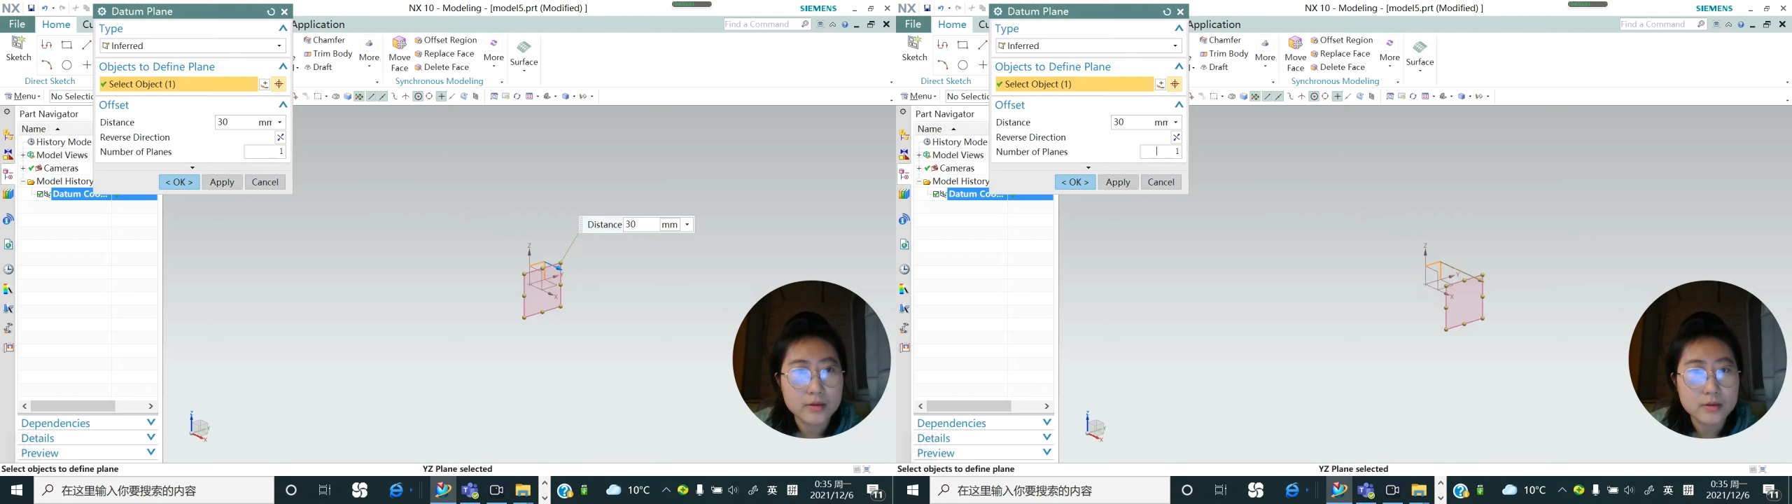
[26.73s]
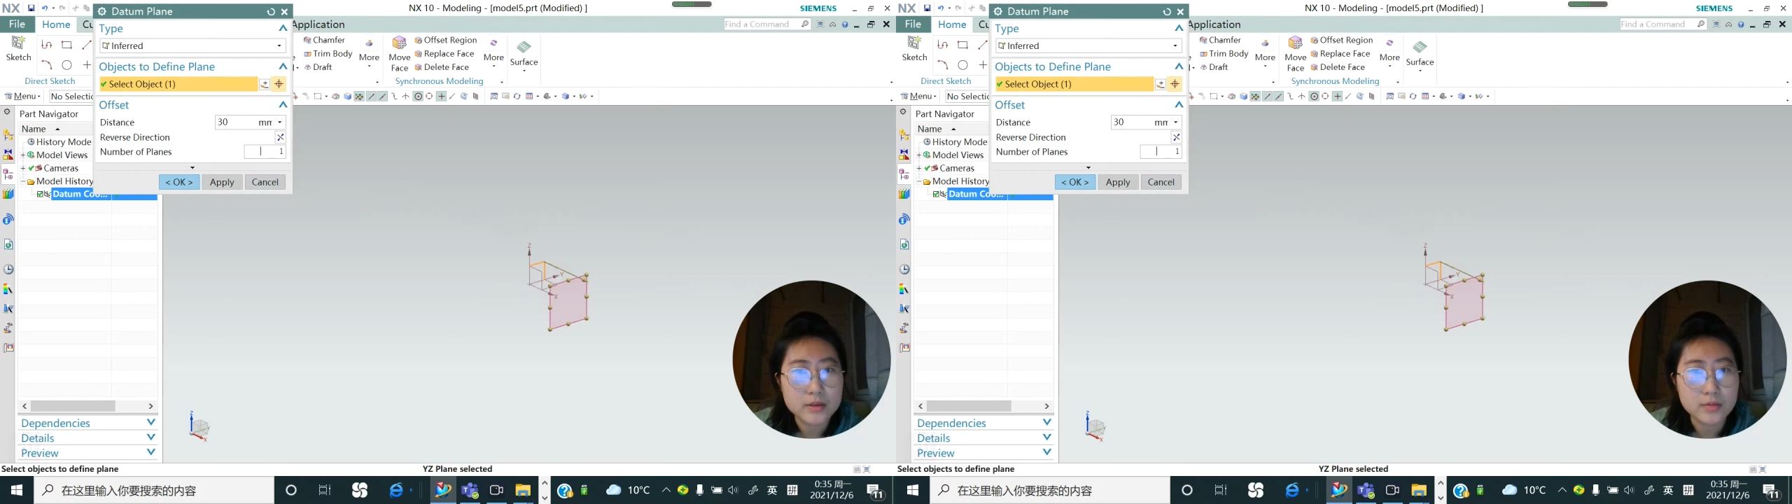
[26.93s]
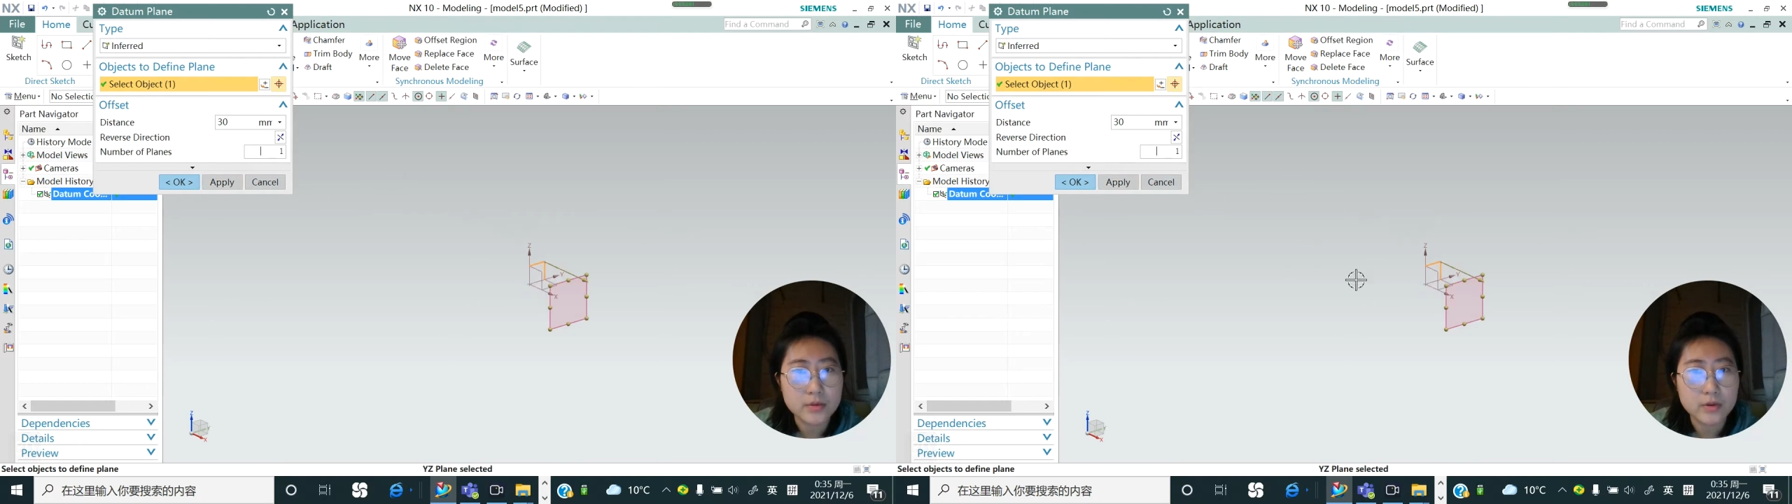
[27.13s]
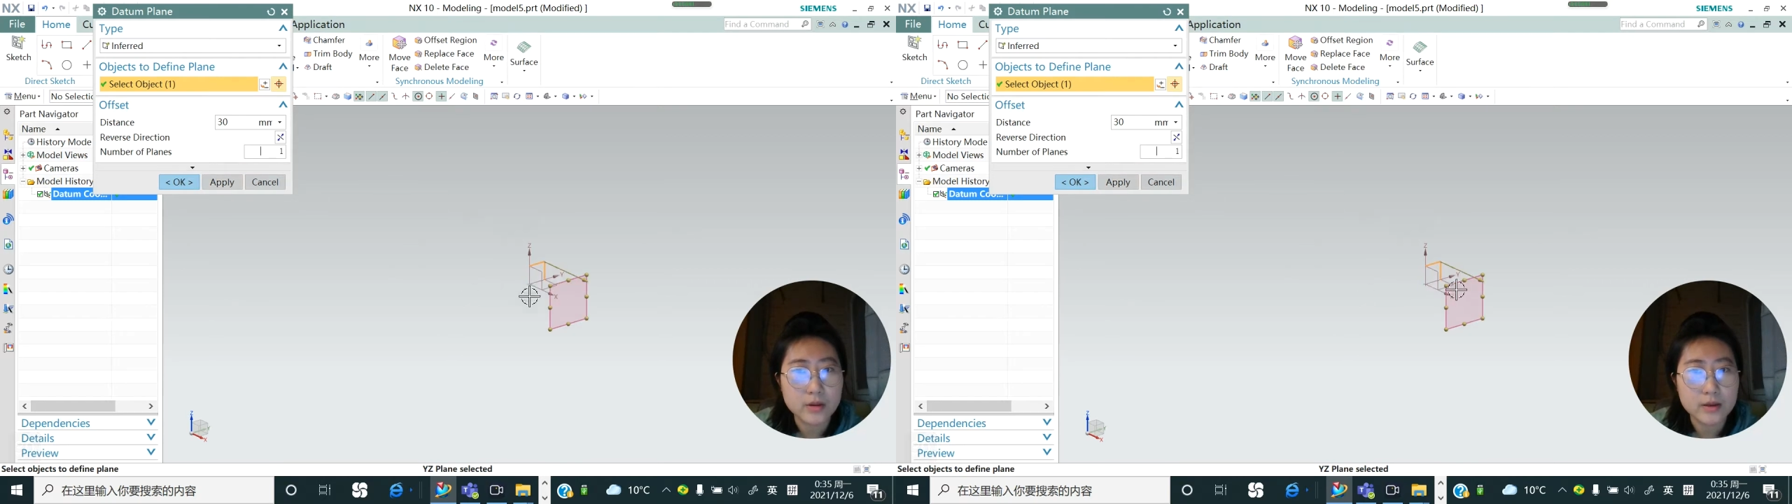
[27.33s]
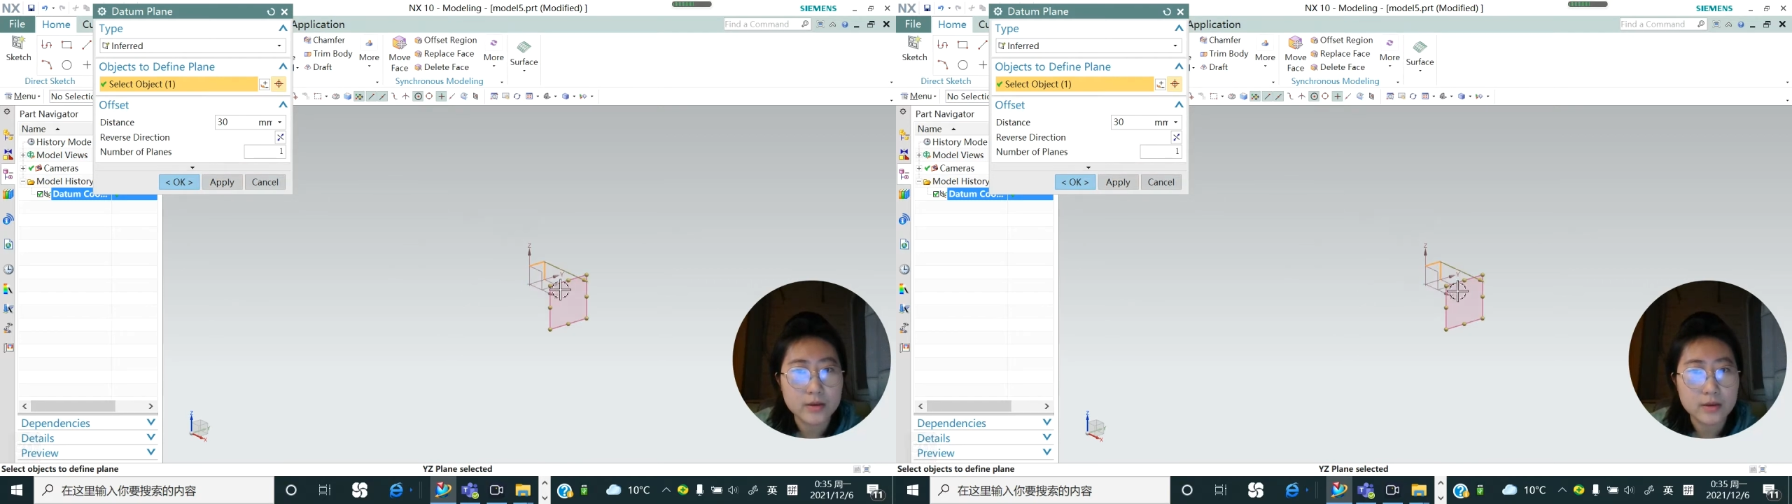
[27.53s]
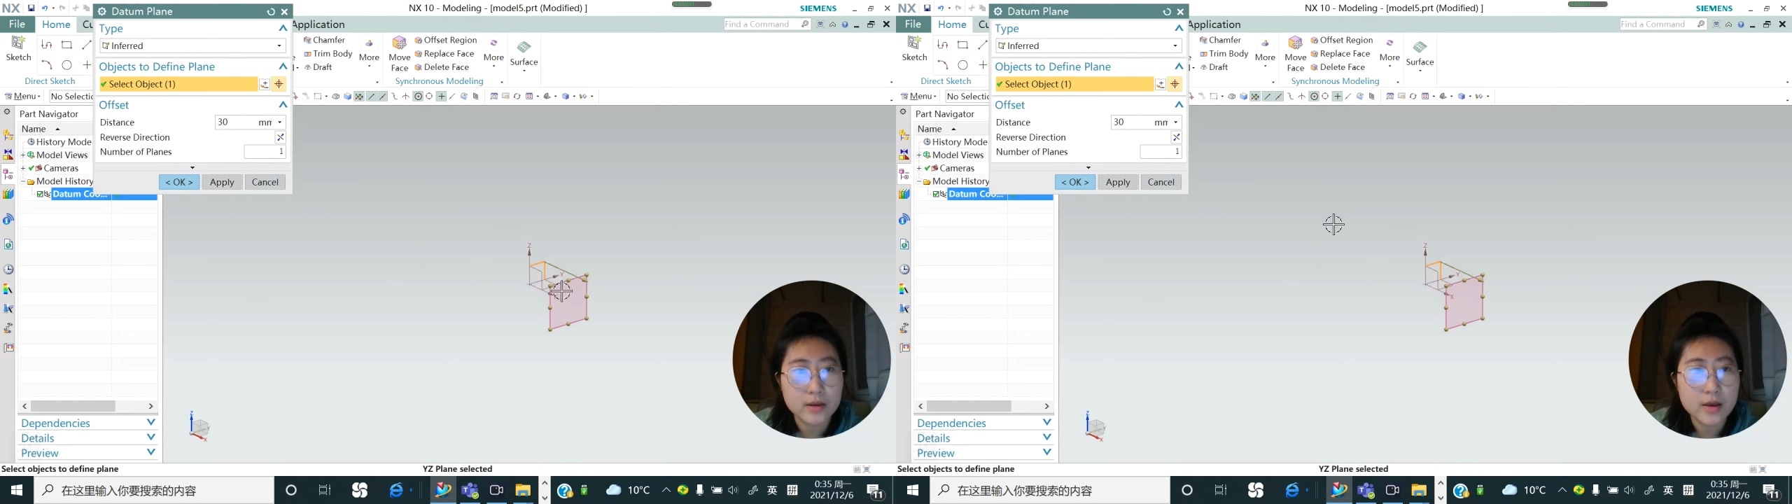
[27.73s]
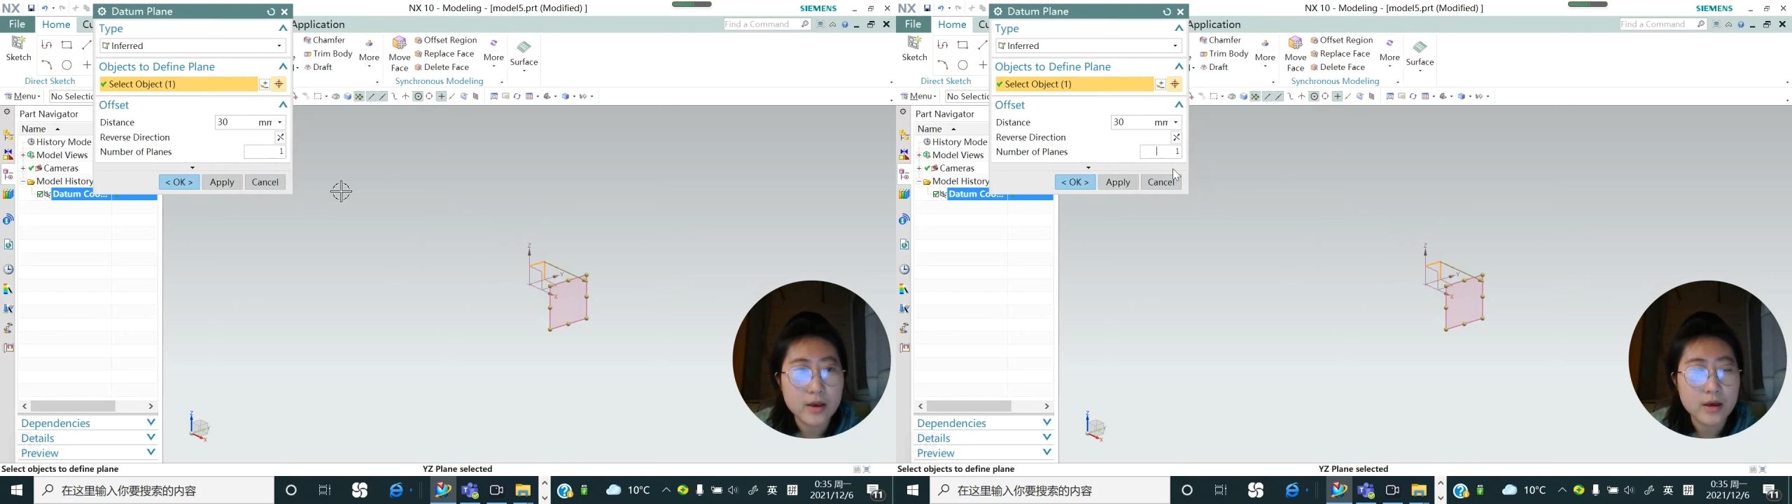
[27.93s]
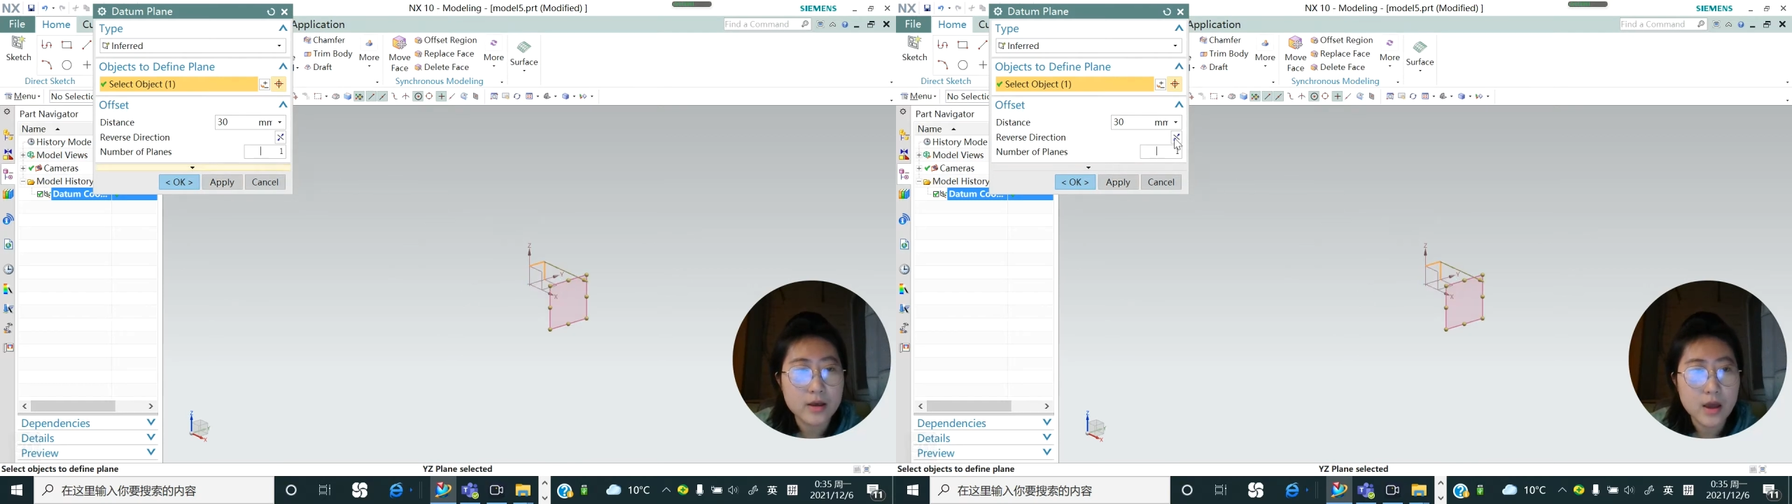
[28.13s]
something like in here.